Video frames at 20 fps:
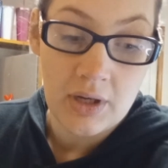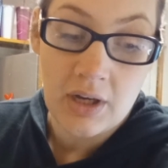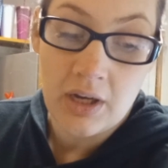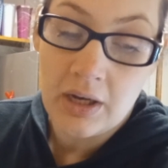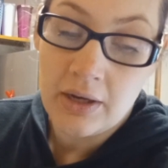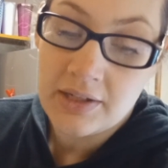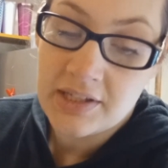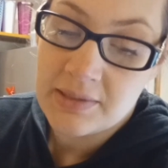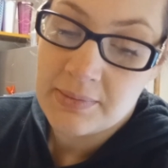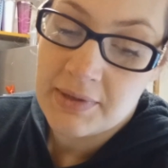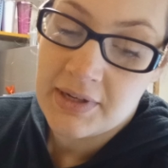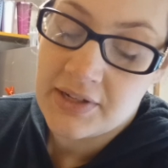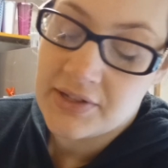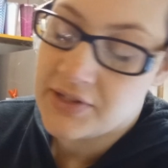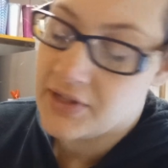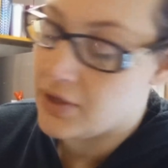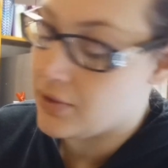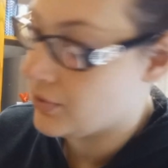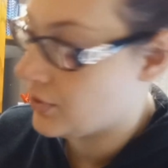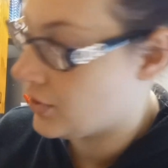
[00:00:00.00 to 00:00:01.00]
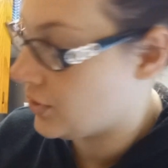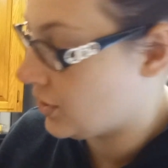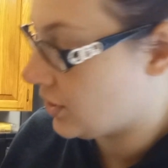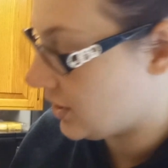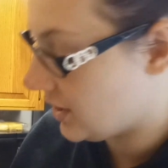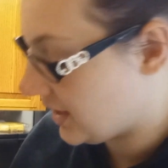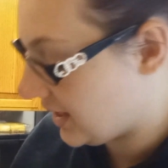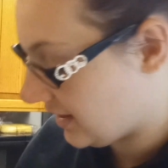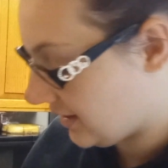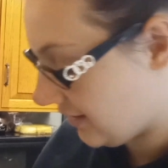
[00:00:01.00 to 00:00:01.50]
Oh, it smells so
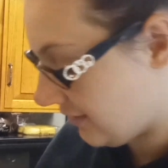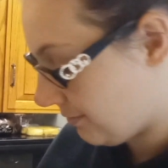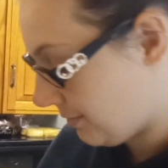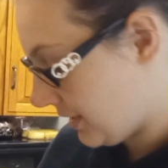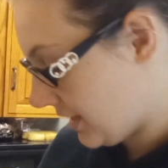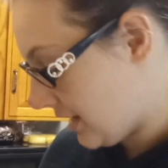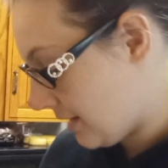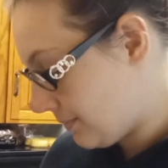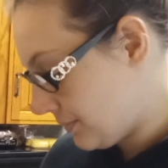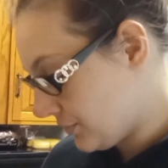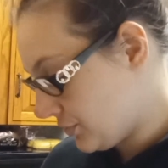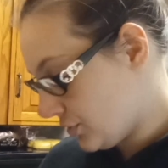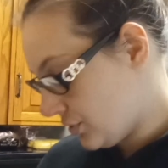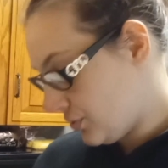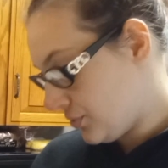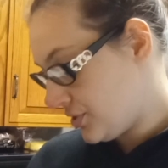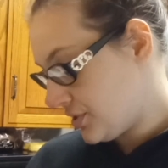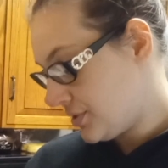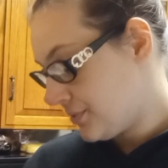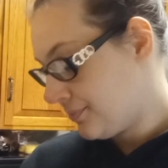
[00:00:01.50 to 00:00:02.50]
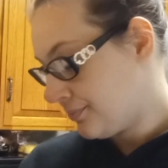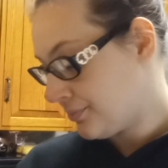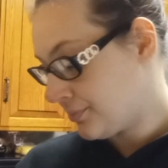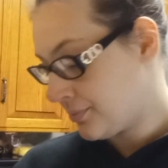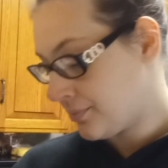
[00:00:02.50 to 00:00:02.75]
good. I love pineapple juice.